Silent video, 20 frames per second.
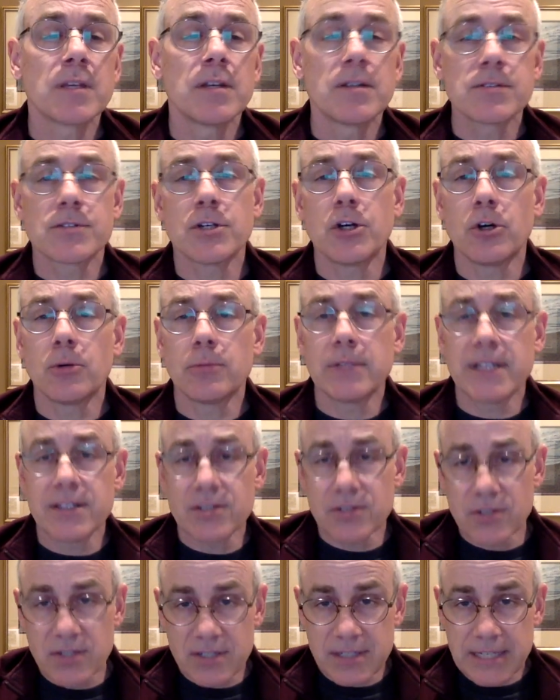So let's
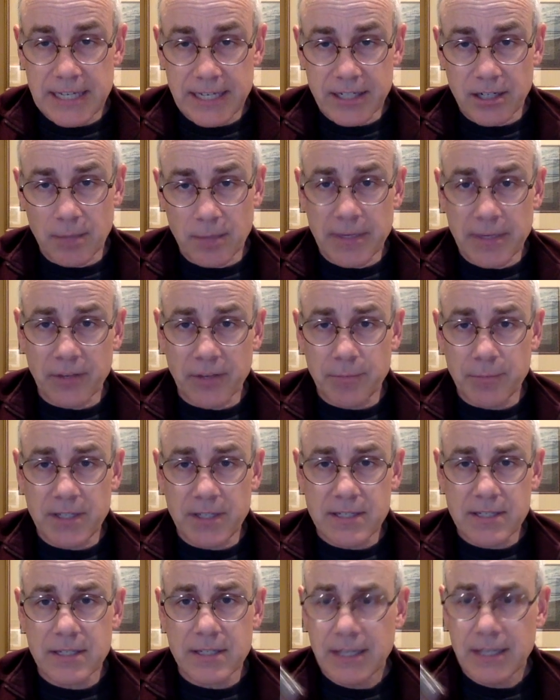just take our
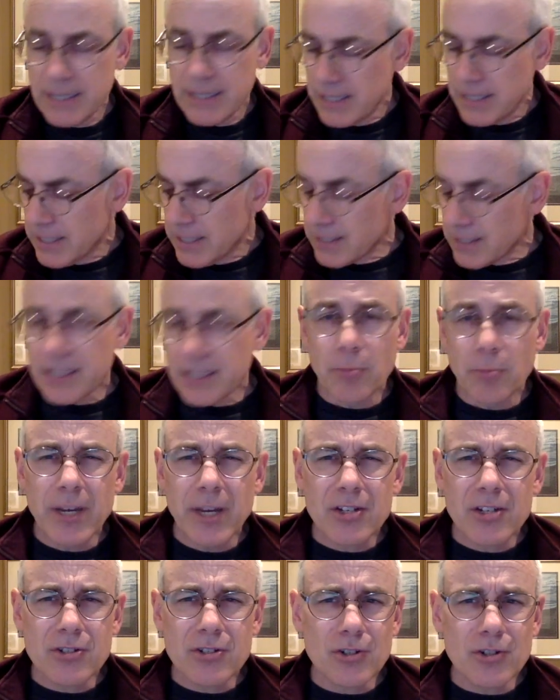mouthpiece. Now
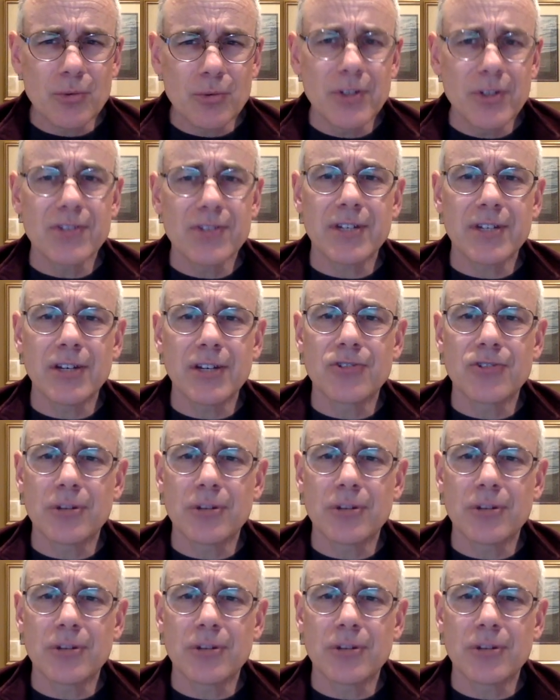make sure when you set your